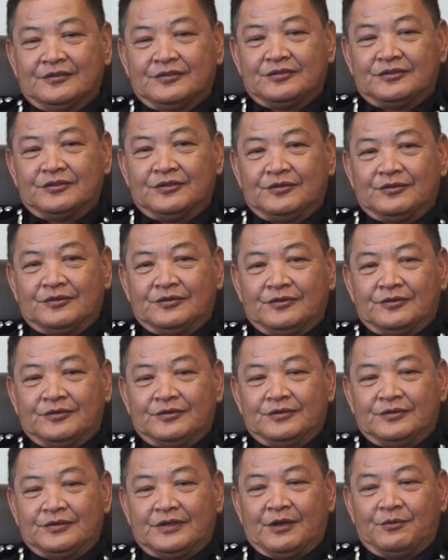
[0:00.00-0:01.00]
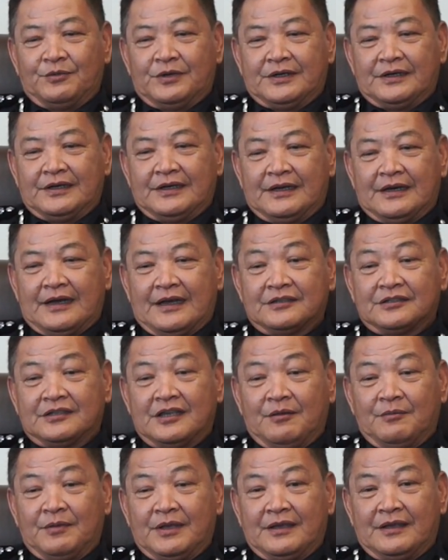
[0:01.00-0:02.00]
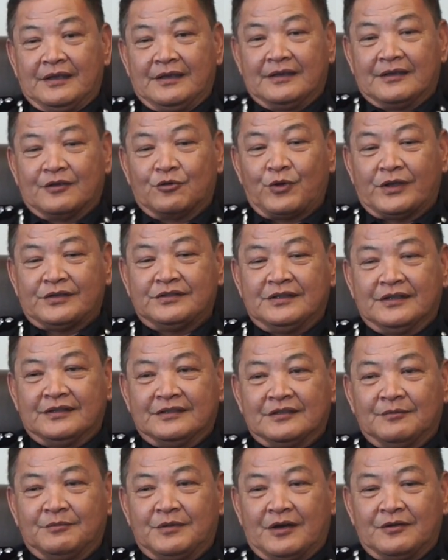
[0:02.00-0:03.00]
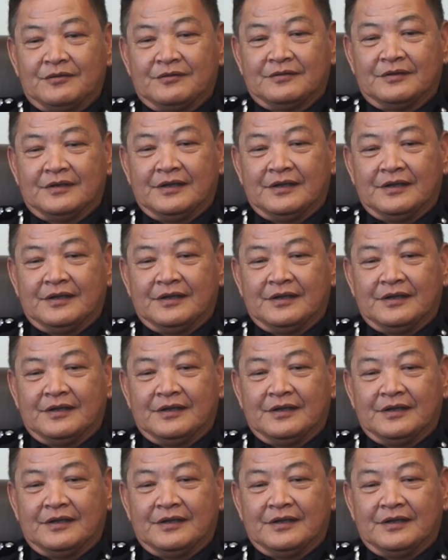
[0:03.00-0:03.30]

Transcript: So they were asking me questions about